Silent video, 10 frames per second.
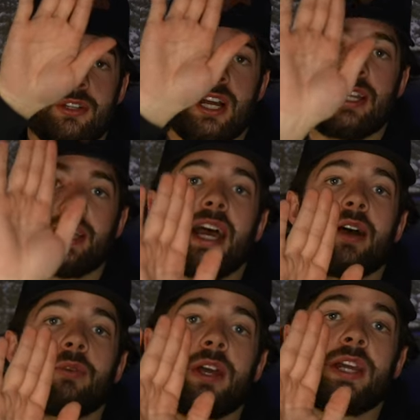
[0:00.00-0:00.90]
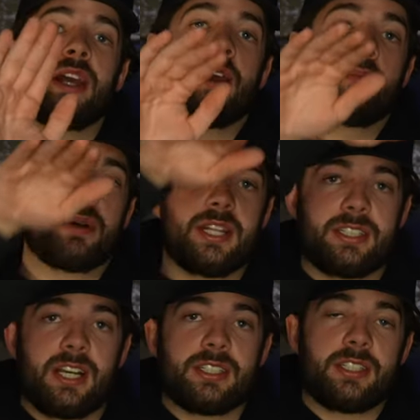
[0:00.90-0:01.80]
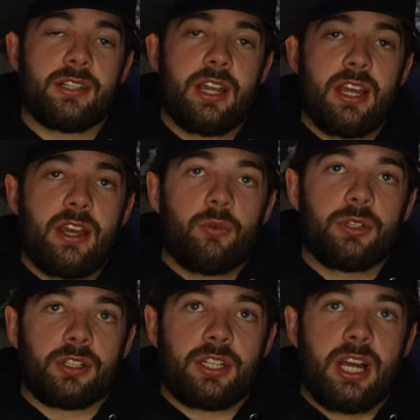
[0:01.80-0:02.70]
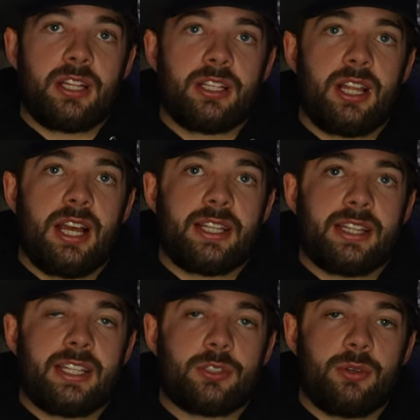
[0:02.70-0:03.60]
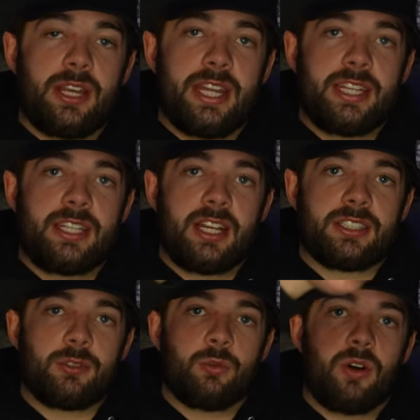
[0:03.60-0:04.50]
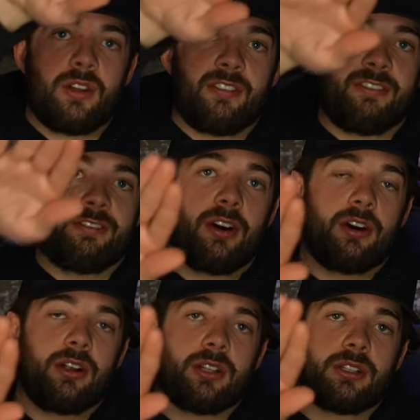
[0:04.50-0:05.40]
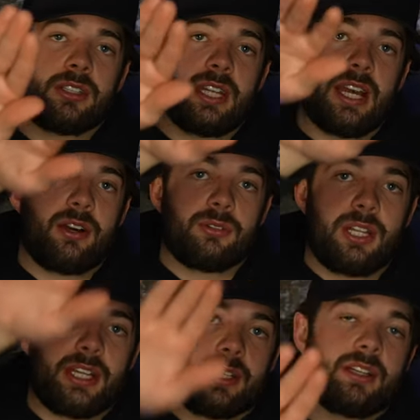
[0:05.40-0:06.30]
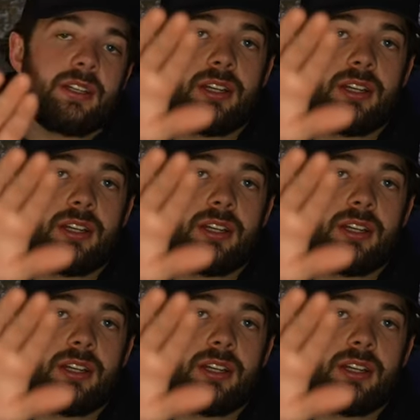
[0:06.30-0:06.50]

kind of that way, but it doesn't, when you're cutting a line this way, it doesn't want to fall down like